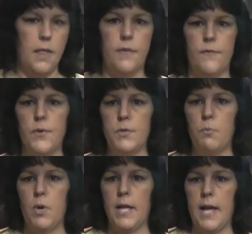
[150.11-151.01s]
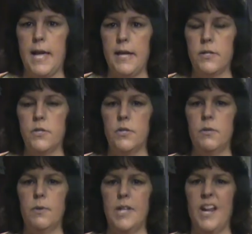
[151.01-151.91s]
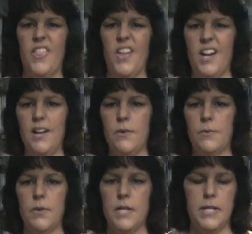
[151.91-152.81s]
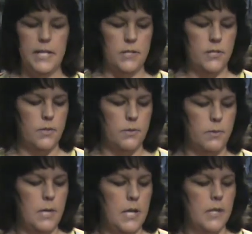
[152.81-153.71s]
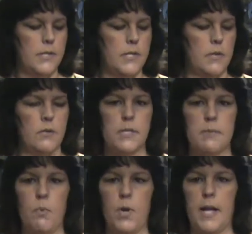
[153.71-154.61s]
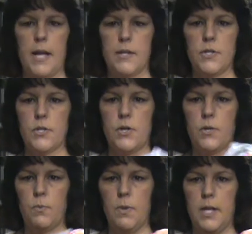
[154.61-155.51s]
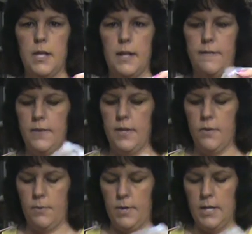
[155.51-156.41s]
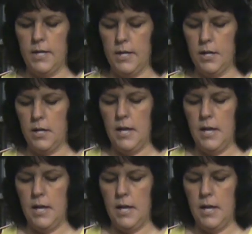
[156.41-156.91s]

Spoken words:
The first morning I ate 2, and then I thought I don't really need 2. So this morning I just cooked 1 and left the other one in here.